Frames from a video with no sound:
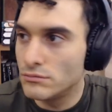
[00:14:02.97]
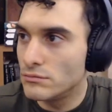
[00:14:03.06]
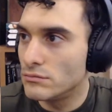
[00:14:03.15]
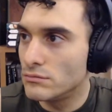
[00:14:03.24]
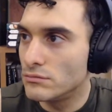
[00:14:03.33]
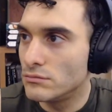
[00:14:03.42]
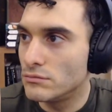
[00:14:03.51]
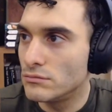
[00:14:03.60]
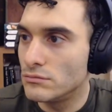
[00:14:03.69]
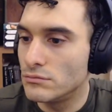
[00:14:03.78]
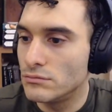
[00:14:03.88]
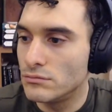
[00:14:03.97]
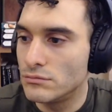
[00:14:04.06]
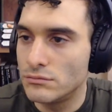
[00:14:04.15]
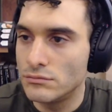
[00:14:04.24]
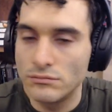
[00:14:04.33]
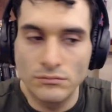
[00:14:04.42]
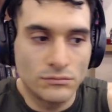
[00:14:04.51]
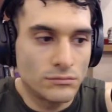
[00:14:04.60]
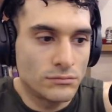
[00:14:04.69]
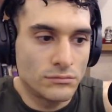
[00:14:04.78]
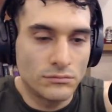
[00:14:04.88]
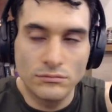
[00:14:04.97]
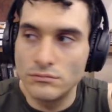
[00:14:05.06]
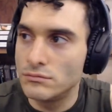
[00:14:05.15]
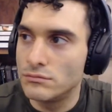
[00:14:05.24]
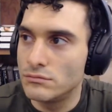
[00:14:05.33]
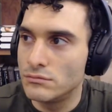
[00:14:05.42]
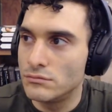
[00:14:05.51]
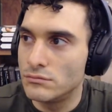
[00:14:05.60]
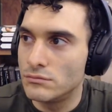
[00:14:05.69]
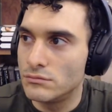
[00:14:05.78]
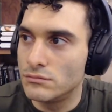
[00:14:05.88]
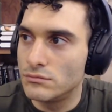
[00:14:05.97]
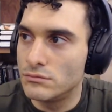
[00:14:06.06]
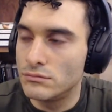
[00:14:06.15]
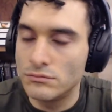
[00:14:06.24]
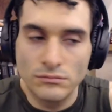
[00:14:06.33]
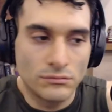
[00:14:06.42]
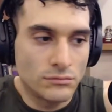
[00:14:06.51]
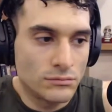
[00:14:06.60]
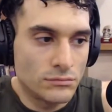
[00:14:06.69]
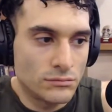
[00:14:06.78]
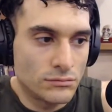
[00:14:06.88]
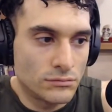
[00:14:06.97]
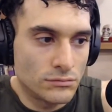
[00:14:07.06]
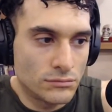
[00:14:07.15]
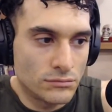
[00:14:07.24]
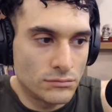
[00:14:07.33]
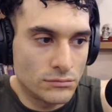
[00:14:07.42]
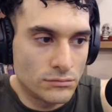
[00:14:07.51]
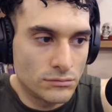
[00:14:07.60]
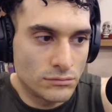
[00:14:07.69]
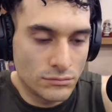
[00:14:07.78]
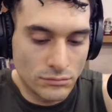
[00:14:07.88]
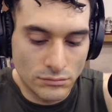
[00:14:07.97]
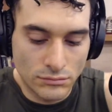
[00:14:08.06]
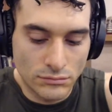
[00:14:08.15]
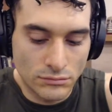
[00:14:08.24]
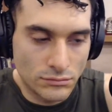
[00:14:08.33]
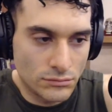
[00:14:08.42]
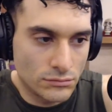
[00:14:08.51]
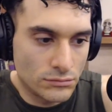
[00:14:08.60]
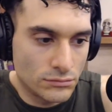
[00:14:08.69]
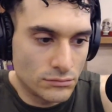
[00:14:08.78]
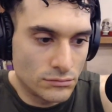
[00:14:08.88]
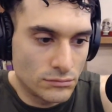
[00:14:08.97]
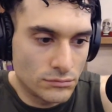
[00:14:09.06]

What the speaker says: [no speech]